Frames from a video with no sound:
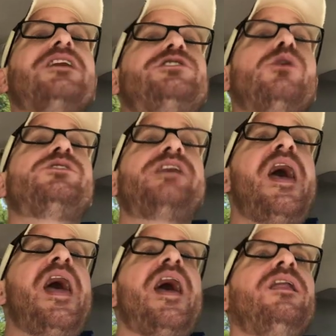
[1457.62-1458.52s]
They're
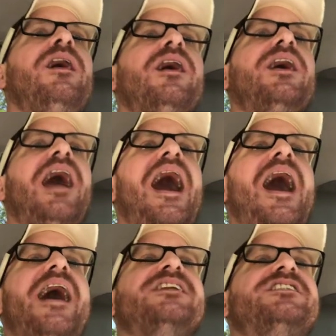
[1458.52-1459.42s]
also saying,
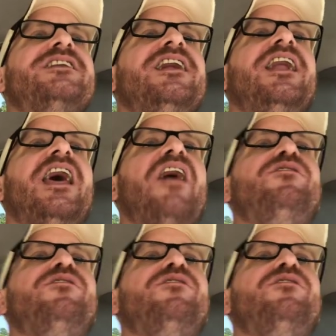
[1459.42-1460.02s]
guys,